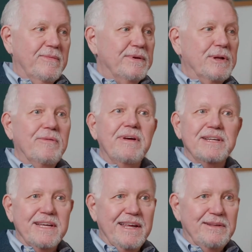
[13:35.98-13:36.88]
I've
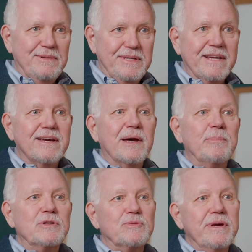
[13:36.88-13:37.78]
had to take a
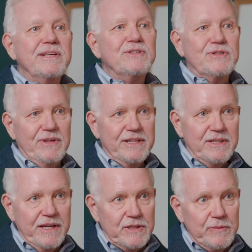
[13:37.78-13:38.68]
couple swings
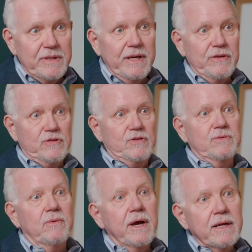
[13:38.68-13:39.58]
at doing this,
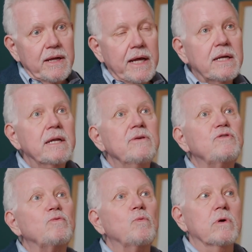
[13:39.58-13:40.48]
right? And it
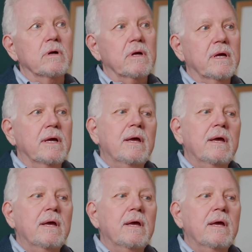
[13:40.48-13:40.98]
is work.